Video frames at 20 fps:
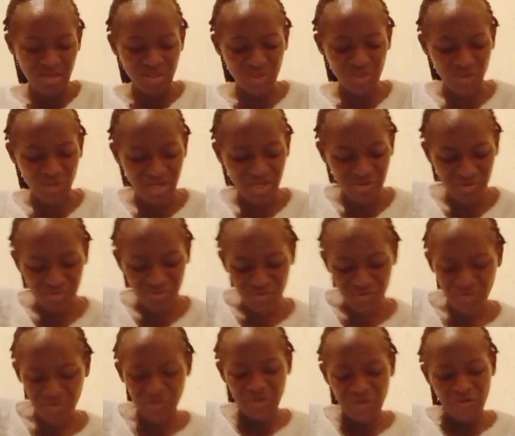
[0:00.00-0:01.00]
So I don't
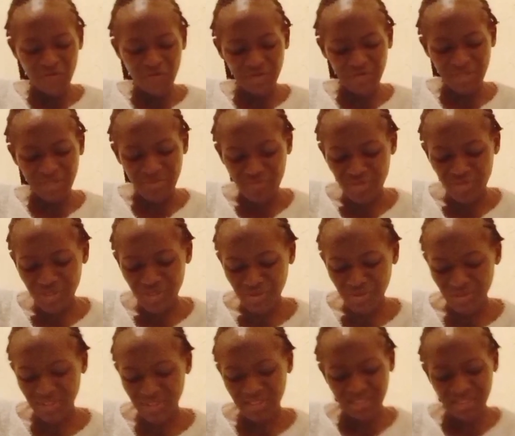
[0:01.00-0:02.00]
know, for some
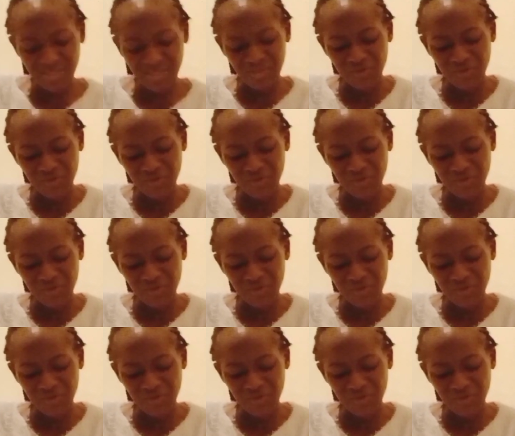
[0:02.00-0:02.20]
reason,